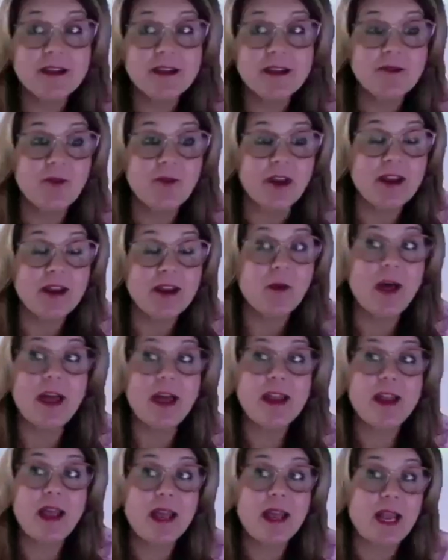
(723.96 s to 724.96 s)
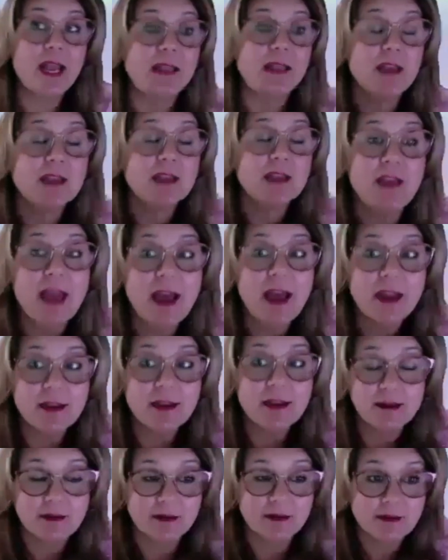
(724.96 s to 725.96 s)
Right. Well, and I think that
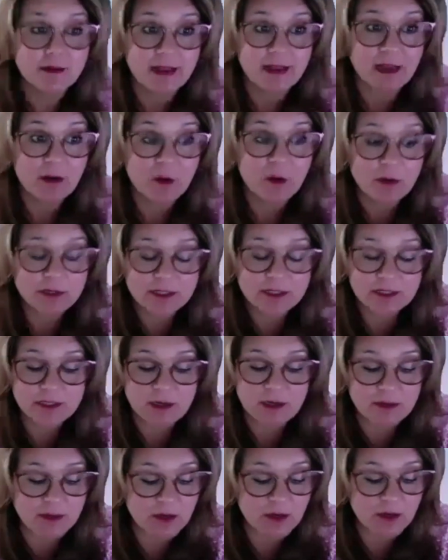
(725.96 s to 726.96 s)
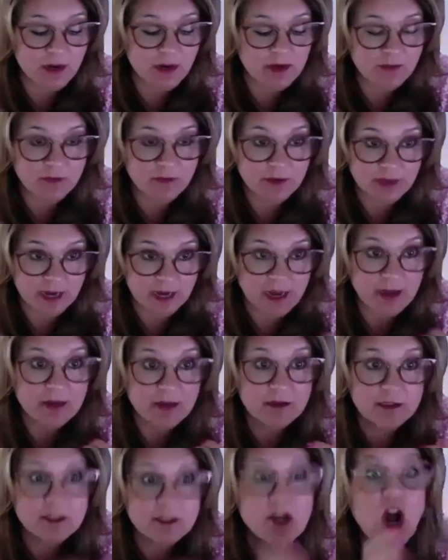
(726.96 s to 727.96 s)
course is going to be great for
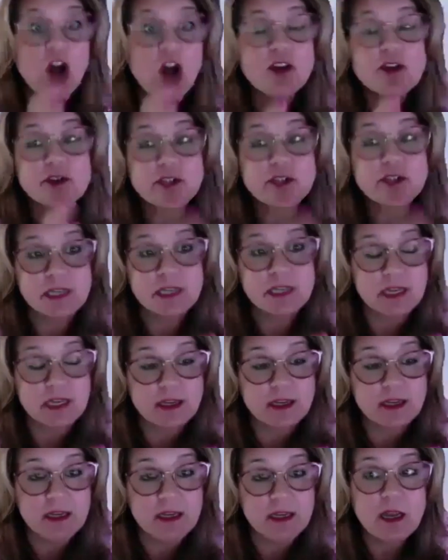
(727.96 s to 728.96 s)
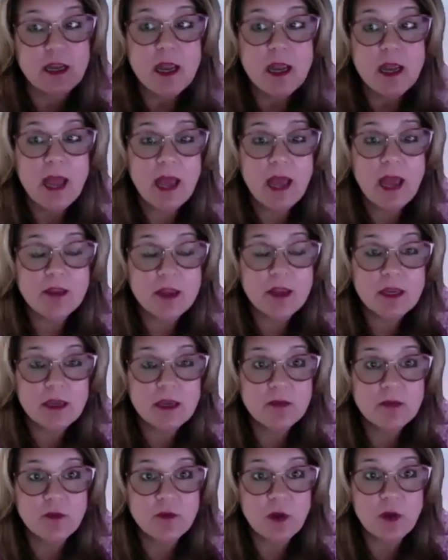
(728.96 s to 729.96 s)
that, to understand it. And then
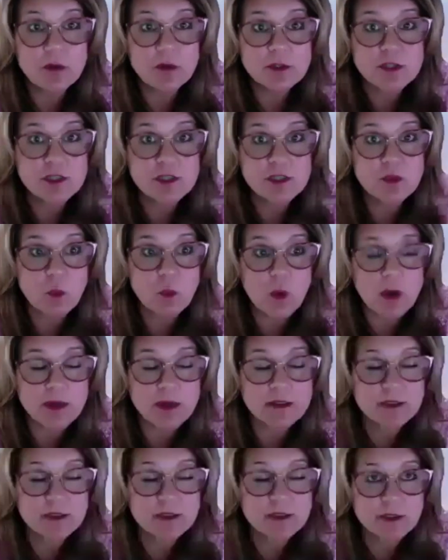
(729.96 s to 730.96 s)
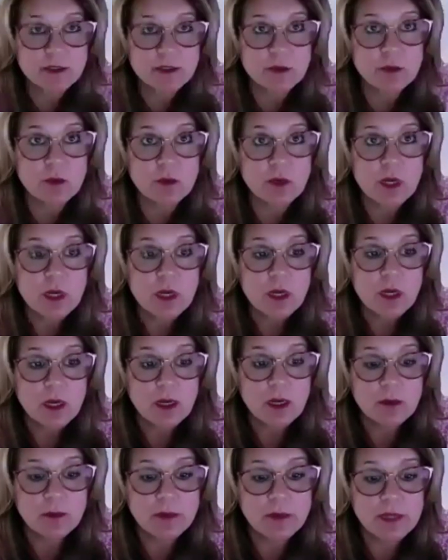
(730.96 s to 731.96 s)
if coaches want to
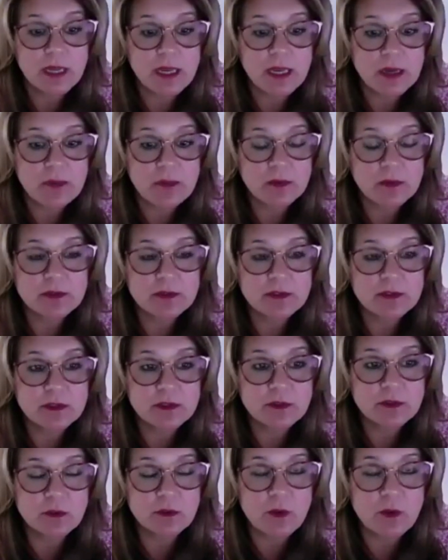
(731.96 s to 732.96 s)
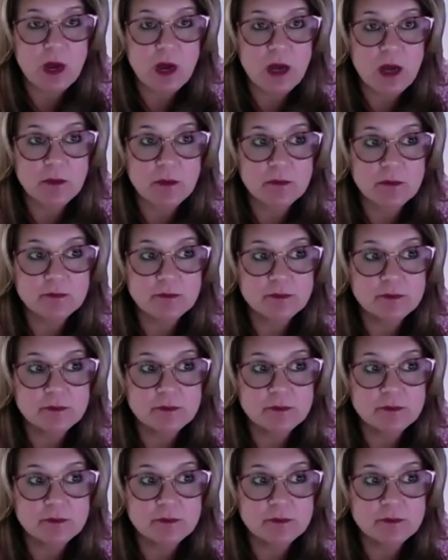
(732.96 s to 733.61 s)
be able to